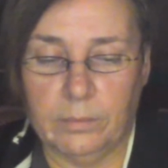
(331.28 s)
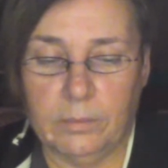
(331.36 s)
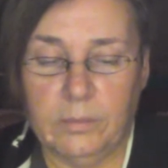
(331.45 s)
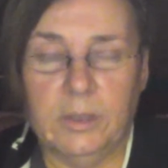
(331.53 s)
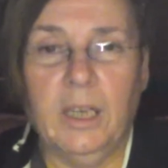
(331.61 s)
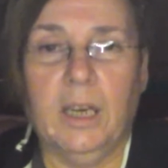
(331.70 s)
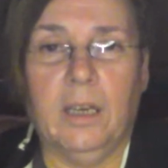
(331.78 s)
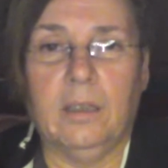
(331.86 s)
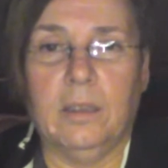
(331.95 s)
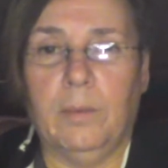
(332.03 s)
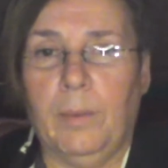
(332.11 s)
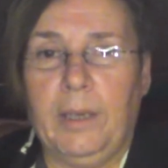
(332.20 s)
Yeah,
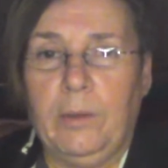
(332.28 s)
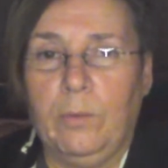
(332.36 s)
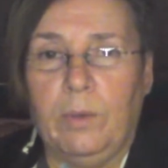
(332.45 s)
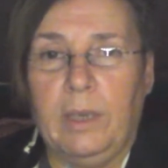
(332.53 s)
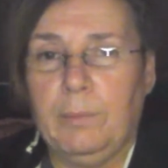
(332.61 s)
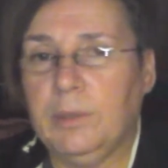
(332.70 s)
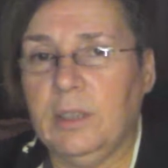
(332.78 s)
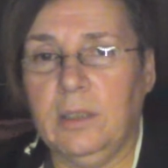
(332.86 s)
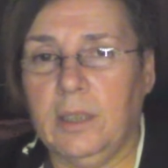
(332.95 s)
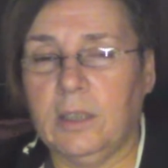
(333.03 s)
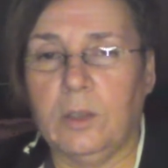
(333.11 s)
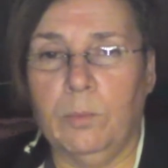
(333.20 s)
when I'm sitting
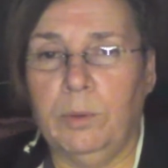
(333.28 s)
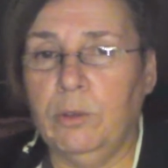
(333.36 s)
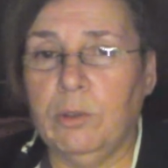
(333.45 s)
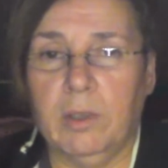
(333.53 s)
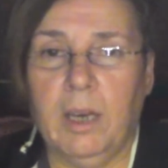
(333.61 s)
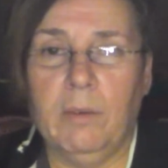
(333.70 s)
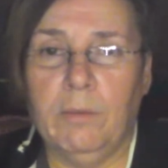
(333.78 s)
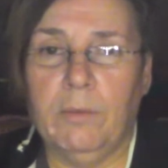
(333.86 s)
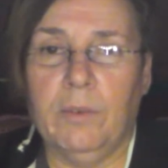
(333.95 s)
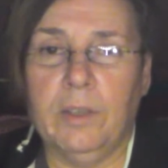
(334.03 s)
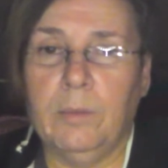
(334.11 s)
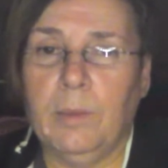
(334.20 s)
at the computer having
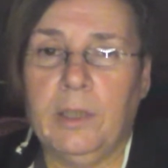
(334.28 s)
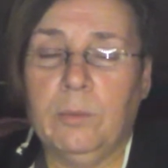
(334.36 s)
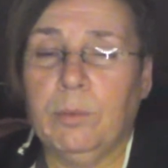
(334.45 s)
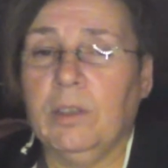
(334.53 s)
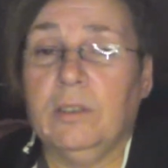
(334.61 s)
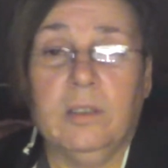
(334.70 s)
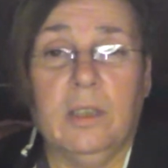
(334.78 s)
fun, am I depressed?